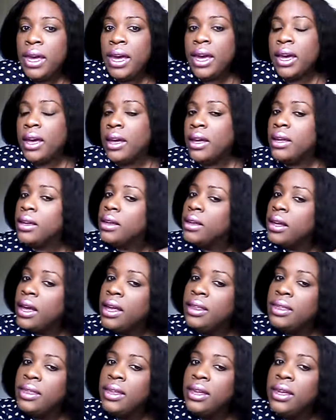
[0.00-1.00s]
yeah
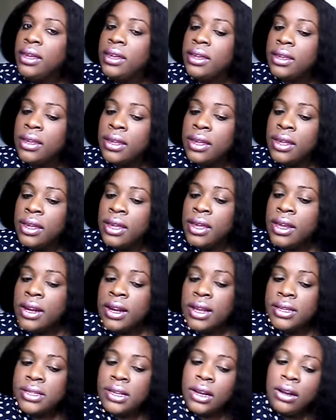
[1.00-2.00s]
I think
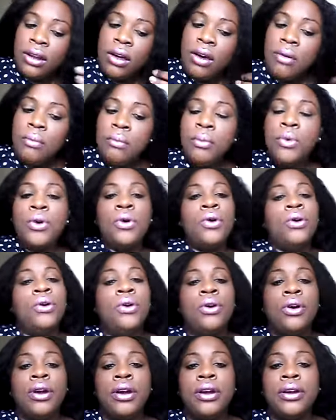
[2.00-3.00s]
there's a lot
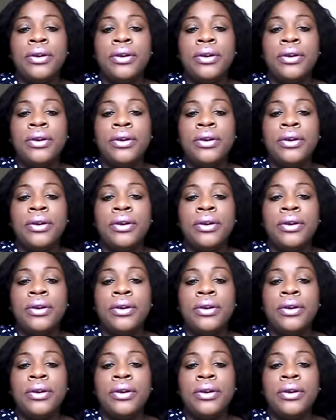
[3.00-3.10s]
more